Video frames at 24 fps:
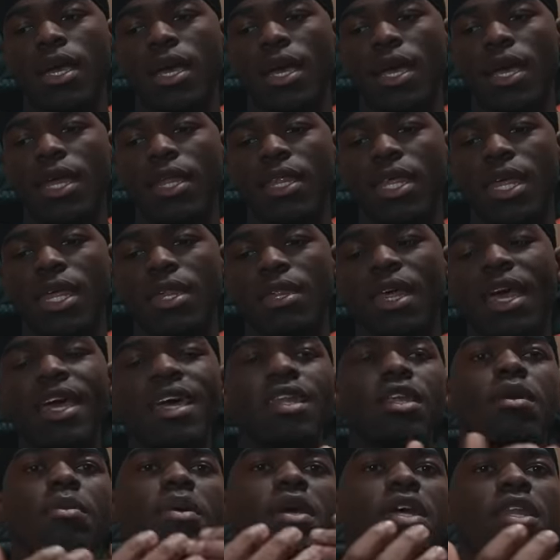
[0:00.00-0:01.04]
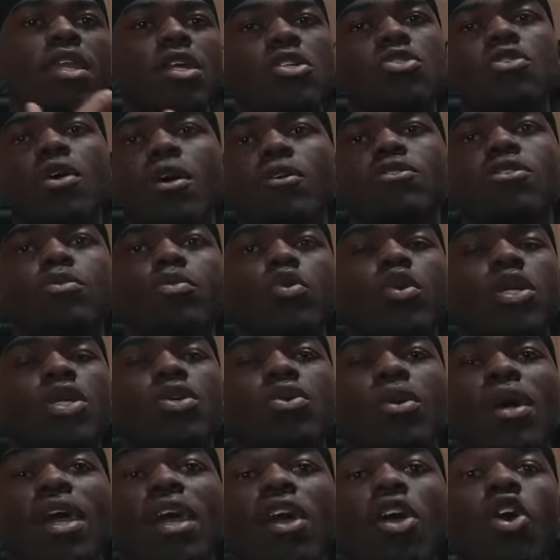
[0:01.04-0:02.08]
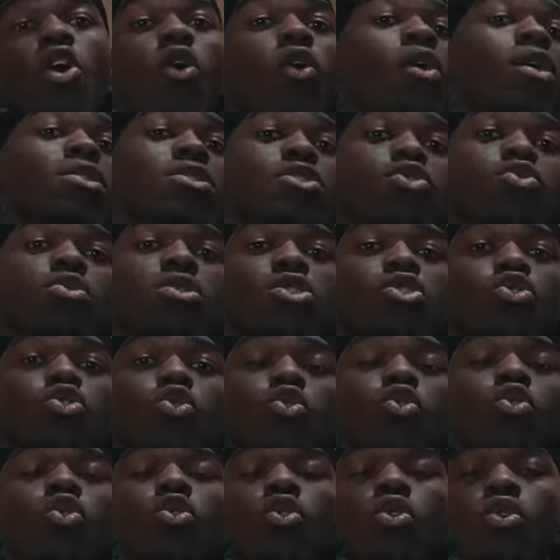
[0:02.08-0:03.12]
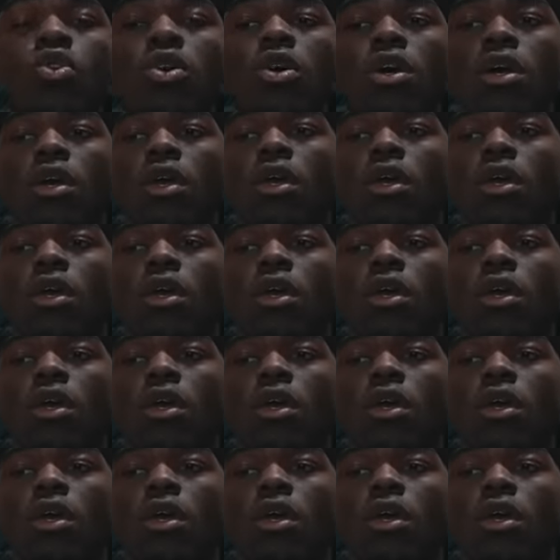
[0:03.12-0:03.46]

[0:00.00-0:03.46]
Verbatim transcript: And then they end up hitting the transfer portal and going to a school